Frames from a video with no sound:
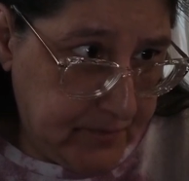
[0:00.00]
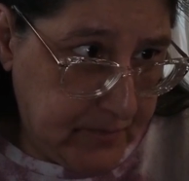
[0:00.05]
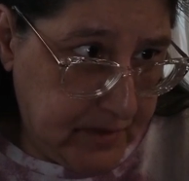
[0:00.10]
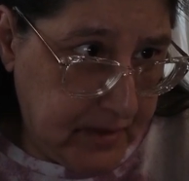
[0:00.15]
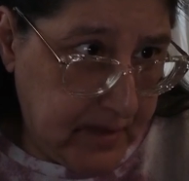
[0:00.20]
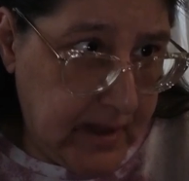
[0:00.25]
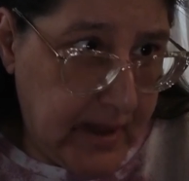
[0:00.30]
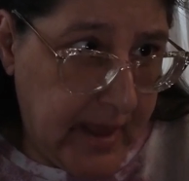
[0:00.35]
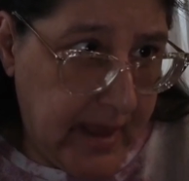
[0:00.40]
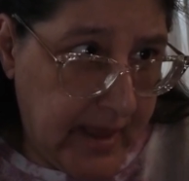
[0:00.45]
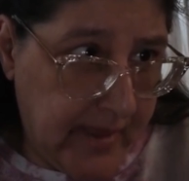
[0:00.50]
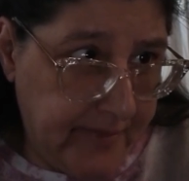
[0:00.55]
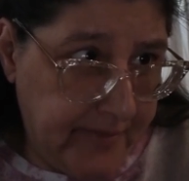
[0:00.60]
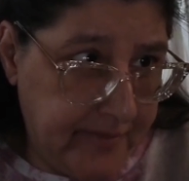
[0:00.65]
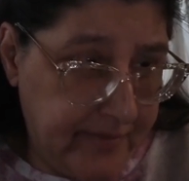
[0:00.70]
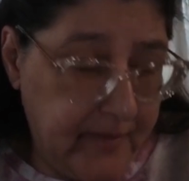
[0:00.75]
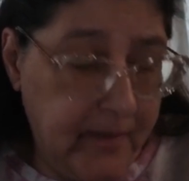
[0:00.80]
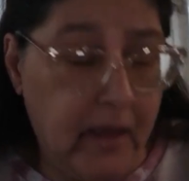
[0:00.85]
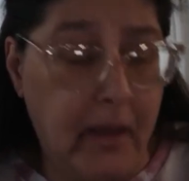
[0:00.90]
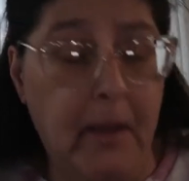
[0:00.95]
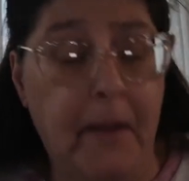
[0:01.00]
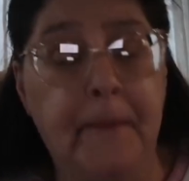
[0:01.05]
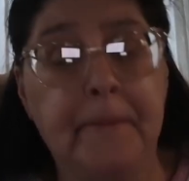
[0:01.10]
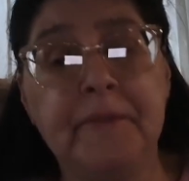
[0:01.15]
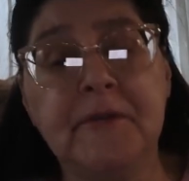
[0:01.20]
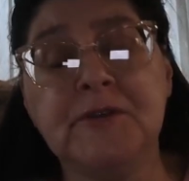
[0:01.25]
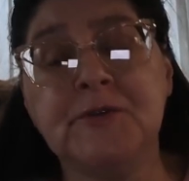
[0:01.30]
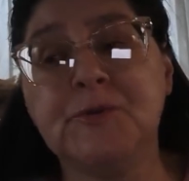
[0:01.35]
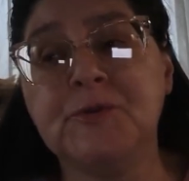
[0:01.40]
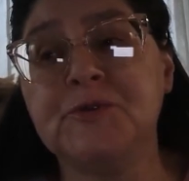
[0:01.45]
It had, um,
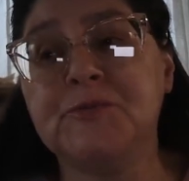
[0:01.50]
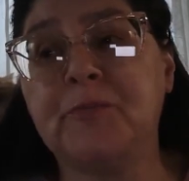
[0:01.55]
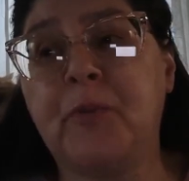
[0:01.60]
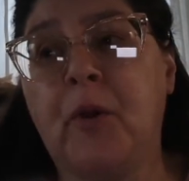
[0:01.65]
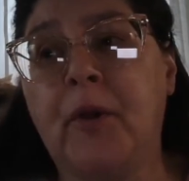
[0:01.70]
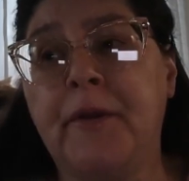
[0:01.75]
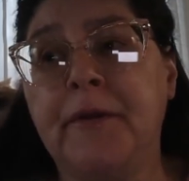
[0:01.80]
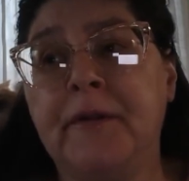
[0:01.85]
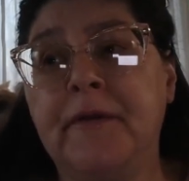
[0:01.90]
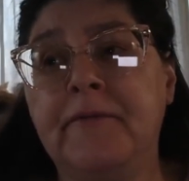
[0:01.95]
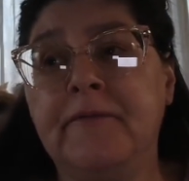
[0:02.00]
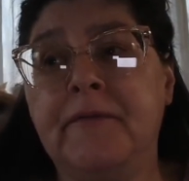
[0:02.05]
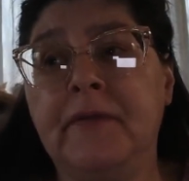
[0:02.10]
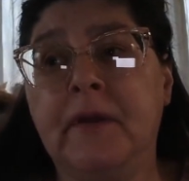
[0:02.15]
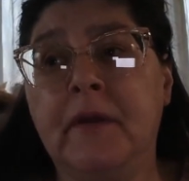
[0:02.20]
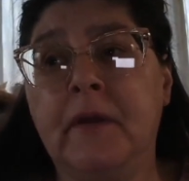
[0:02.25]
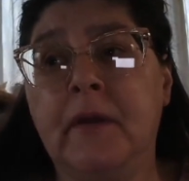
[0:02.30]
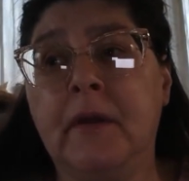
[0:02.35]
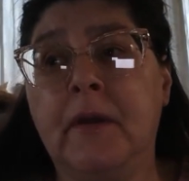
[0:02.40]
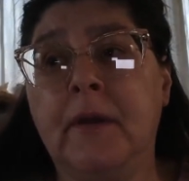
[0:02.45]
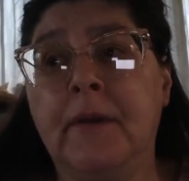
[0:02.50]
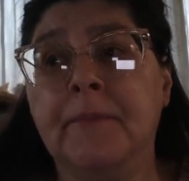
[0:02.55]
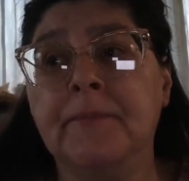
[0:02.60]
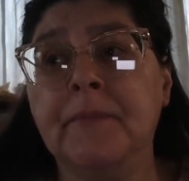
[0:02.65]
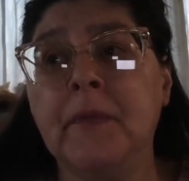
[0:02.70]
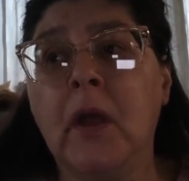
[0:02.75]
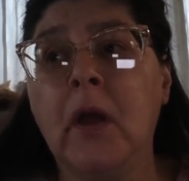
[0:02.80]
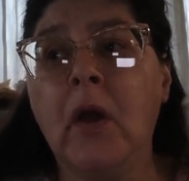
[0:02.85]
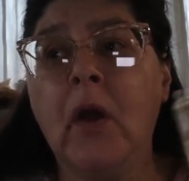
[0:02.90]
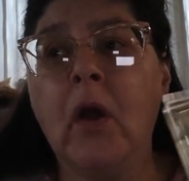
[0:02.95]
this was part of the
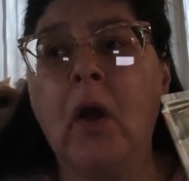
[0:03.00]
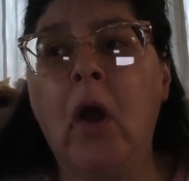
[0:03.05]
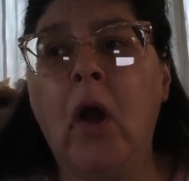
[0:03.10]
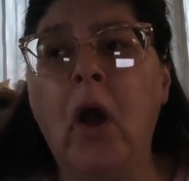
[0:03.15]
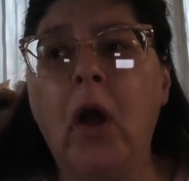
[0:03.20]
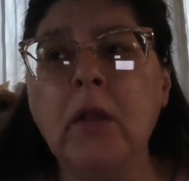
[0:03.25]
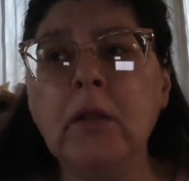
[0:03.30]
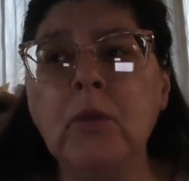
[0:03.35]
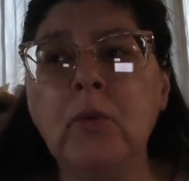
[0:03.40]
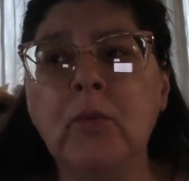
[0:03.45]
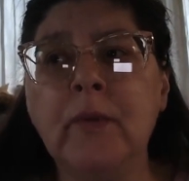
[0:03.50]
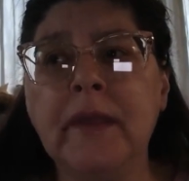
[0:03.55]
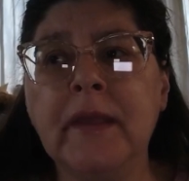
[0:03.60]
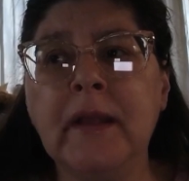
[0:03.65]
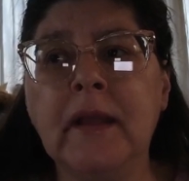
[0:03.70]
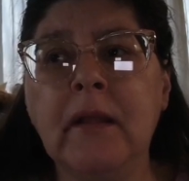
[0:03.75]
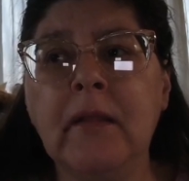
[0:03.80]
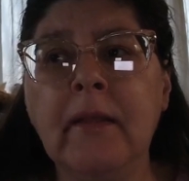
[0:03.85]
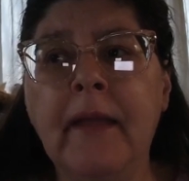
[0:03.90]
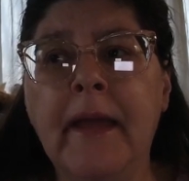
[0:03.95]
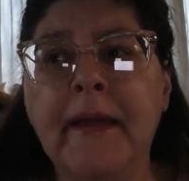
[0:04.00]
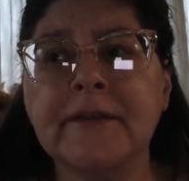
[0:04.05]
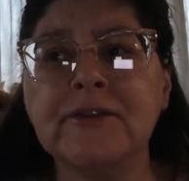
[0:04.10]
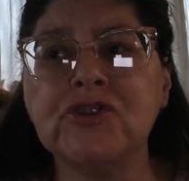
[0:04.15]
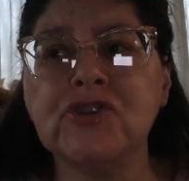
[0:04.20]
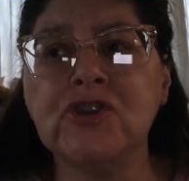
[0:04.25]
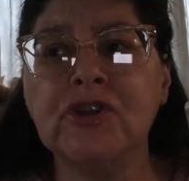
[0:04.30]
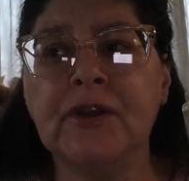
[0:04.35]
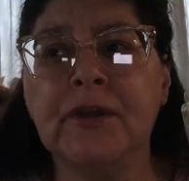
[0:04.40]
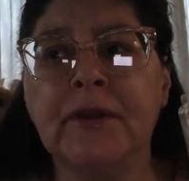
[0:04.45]
Halloween
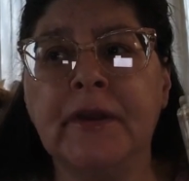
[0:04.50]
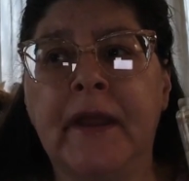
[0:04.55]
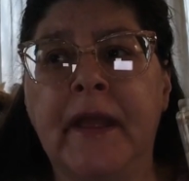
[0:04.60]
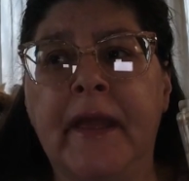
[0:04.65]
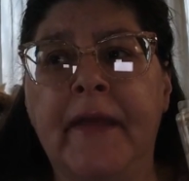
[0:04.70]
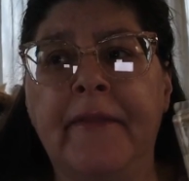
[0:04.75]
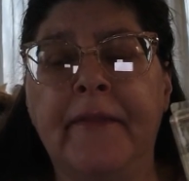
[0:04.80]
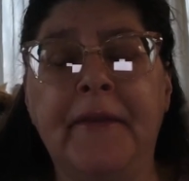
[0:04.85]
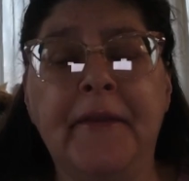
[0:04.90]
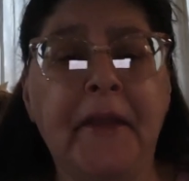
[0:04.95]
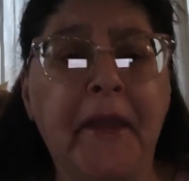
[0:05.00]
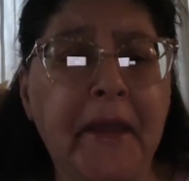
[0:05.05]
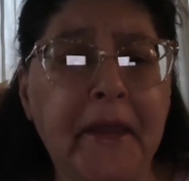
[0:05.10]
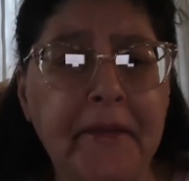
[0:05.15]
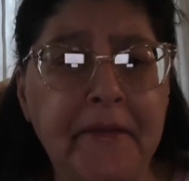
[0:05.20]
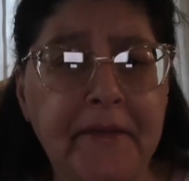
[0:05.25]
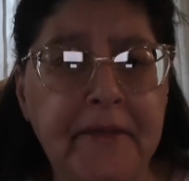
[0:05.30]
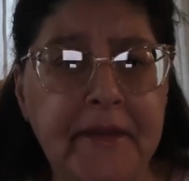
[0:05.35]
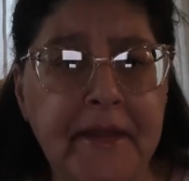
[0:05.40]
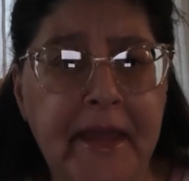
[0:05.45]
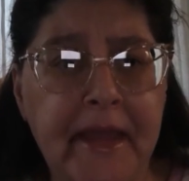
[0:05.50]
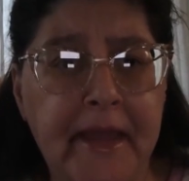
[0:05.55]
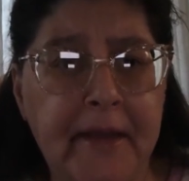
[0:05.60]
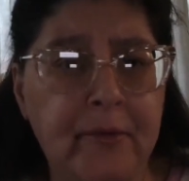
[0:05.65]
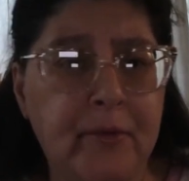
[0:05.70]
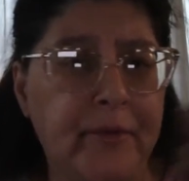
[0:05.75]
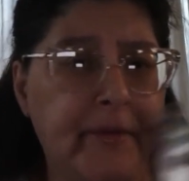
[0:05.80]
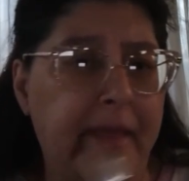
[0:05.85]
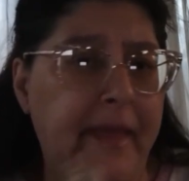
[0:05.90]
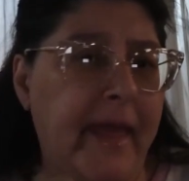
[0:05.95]
collection and the Day of the
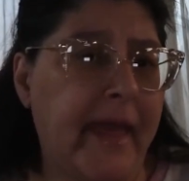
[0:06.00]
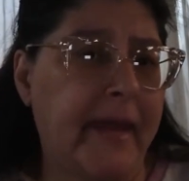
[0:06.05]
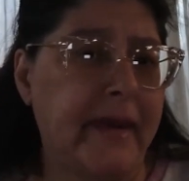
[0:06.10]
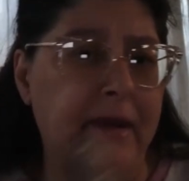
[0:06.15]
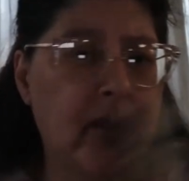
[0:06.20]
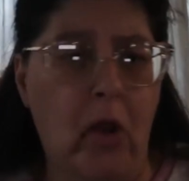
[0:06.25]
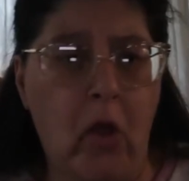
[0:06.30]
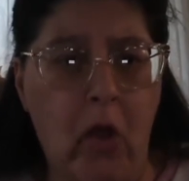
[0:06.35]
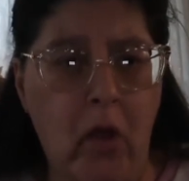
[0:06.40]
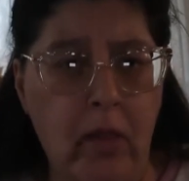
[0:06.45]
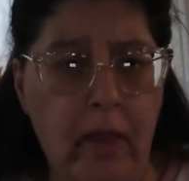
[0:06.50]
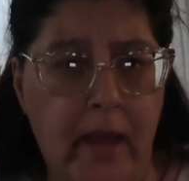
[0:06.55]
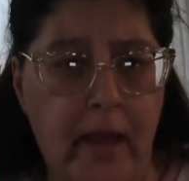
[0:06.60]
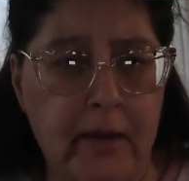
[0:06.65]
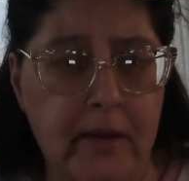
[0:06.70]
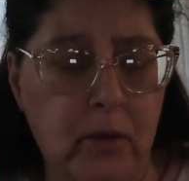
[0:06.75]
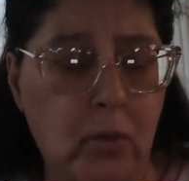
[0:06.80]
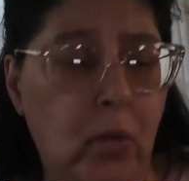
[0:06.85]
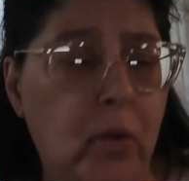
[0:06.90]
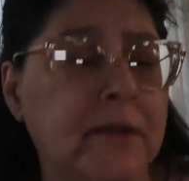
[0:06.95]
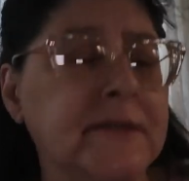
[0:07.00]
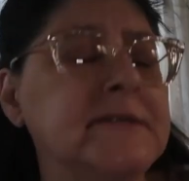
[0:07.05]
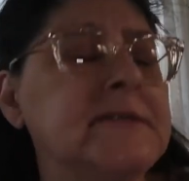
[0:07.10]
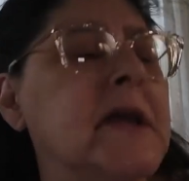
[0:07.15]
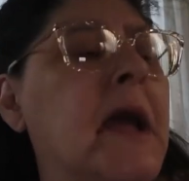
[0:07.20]
Dead where they had it all out at one